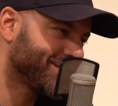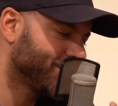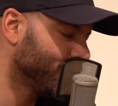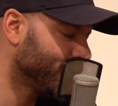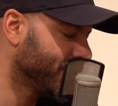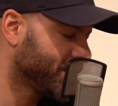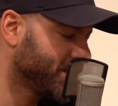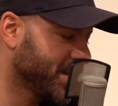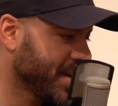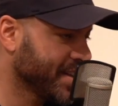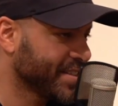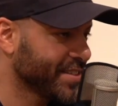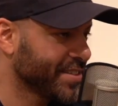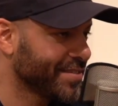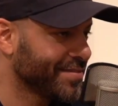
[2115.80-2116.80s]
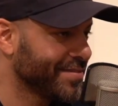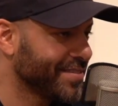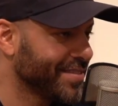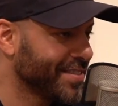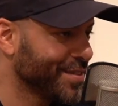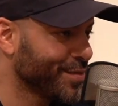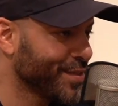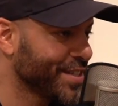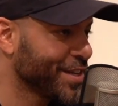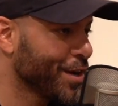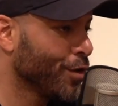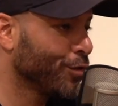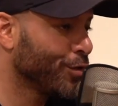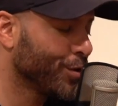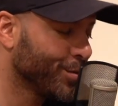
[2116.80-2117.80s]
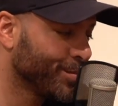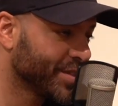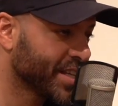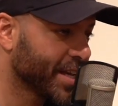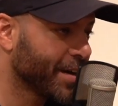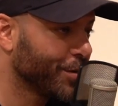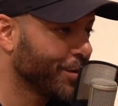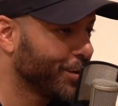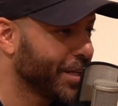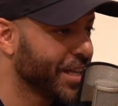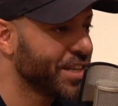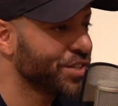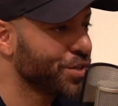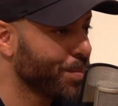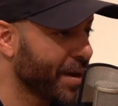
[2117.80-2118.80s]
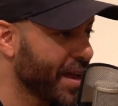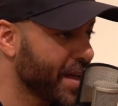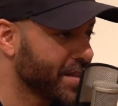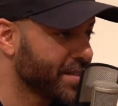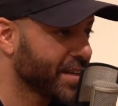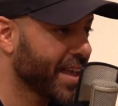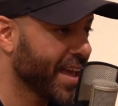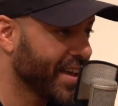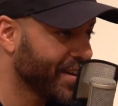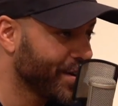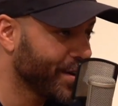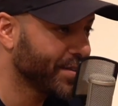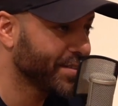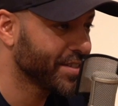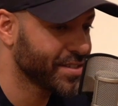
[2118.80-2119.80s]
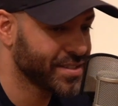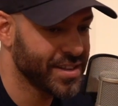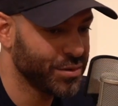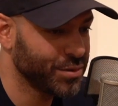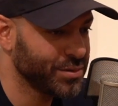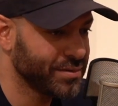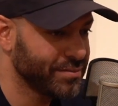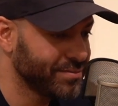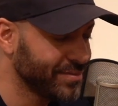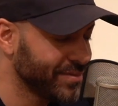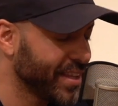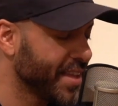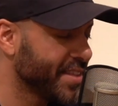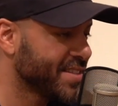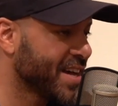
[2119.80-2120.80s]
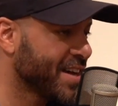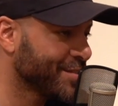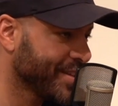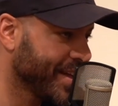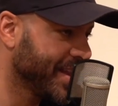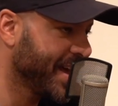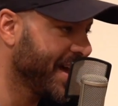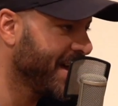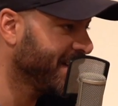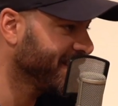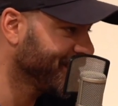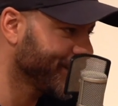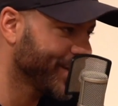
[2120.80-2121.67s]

Always checks the physio room, see how all the injured players are getting on. Just little details like that.